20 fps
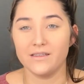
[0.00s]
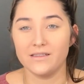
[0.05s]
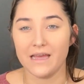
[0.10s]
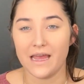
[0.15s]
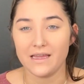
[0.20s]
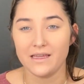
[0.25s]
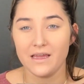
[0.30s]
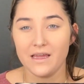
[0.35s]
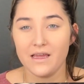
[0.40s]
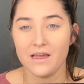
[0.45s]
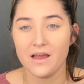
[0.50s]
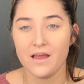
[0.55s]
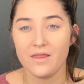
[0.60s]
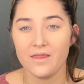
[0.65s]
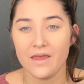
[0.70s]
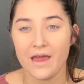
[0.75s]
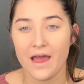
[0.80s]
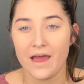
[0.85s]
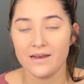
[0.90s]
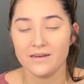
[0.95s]
taking
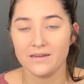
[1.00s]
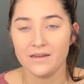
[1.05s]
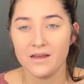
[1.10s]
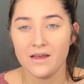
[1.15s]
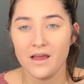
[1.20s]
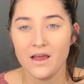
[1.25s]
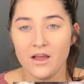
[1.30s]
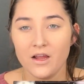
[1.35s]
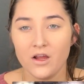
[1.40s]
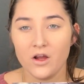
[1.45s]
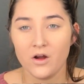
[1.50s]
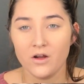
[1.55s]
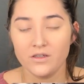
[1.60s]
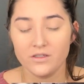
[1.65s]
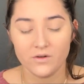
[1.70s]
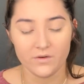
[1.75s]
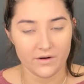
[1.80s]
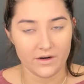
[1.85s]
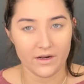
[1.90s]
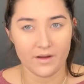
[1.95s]
that
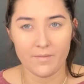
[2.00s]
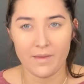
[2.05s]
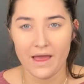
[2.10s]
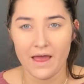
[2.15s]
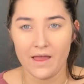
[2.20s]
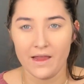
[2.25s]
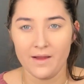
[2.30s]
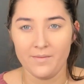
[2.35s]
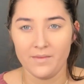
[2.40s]
contouring palette,